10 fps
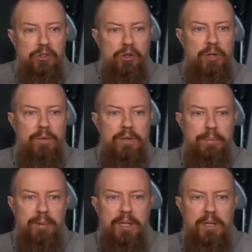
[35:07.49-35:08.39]
Shooting with the
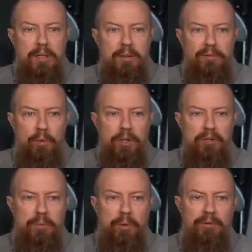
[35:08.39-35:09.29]
PL
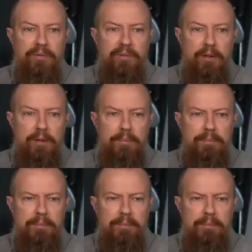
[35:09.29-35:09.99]
42 uh,